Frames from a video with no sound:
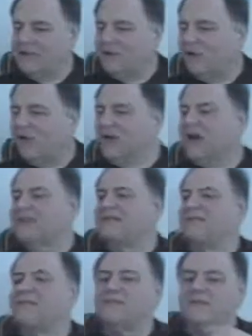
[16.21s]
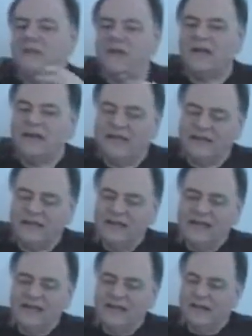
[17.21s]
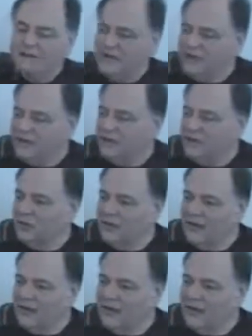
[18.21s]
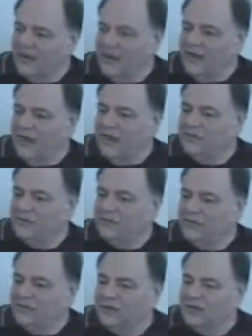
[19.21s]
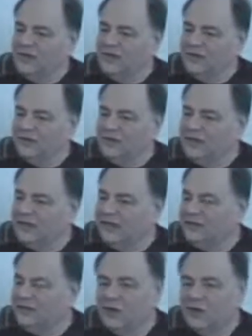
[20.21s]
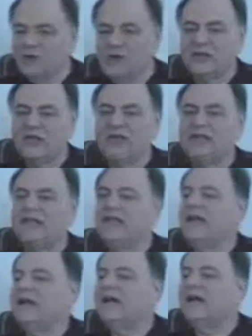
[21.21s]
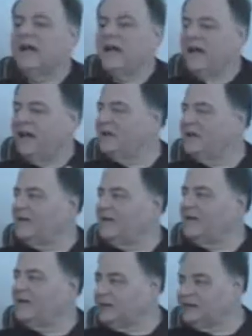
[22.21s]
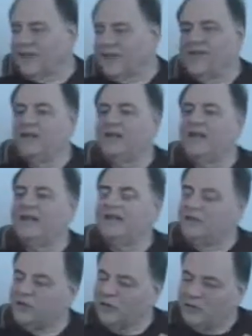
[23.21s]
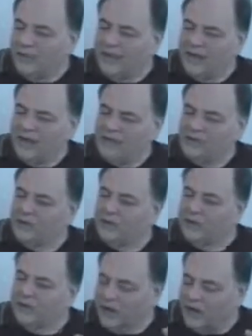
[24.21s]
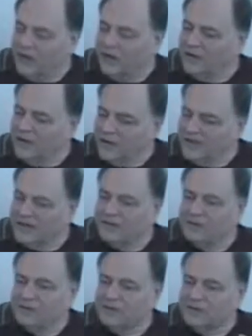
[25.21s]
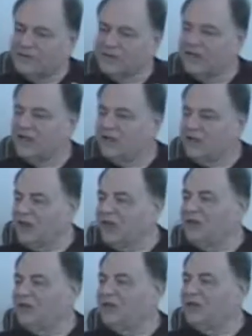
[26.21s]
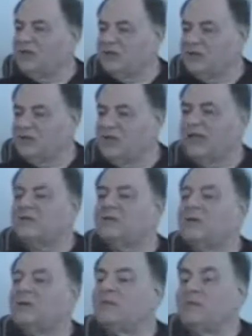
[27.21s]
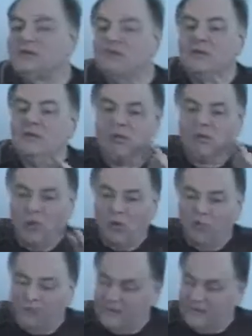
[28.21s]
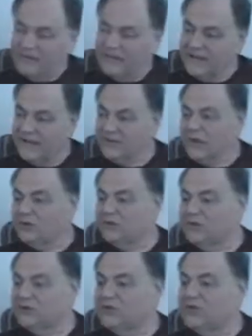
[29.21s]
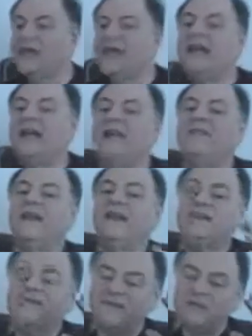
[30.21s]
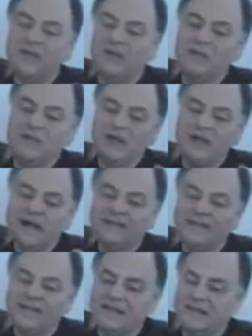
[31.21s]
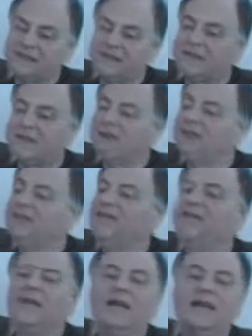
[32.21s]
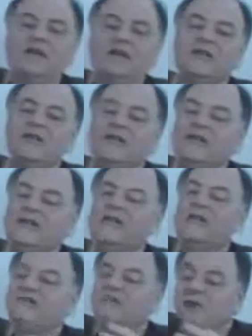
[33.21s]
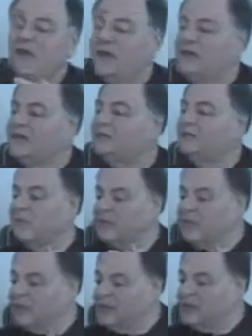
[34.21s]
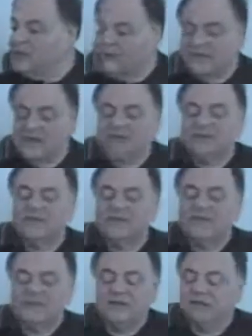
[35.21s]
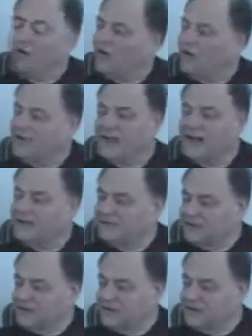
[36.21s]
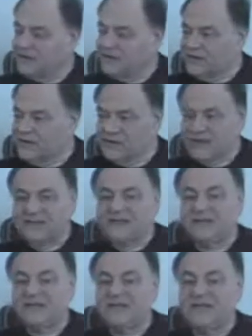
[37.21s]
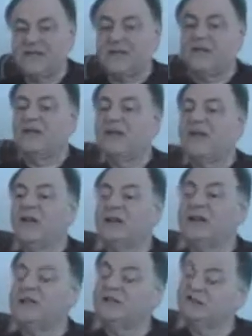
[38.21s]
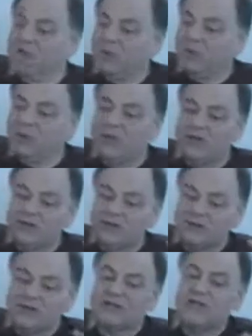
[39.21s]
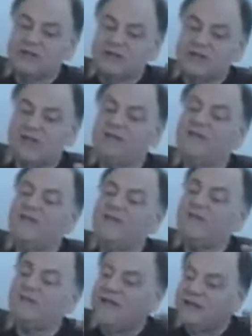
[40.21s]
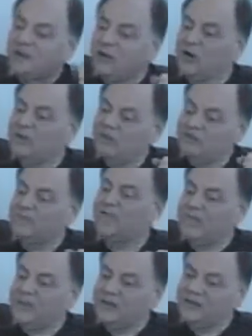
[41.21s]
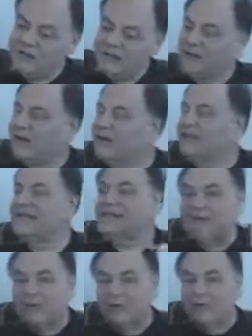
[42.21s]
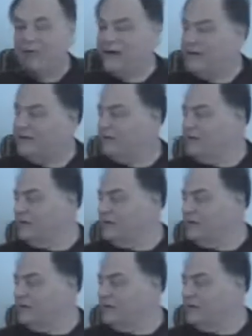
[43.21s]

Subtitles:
And the whole concept of fighting in a physical way to a fully conscious being is totally alien. There's nothing in your mind or your heart or etc. that would say you need to do it. That's why when people go to war, even today, soldiers, they develop concepts that lead to various mental illnesses, lead to all kinds of physical disease, etc., because they're being put under stress to do something that they know deep down inside is not right.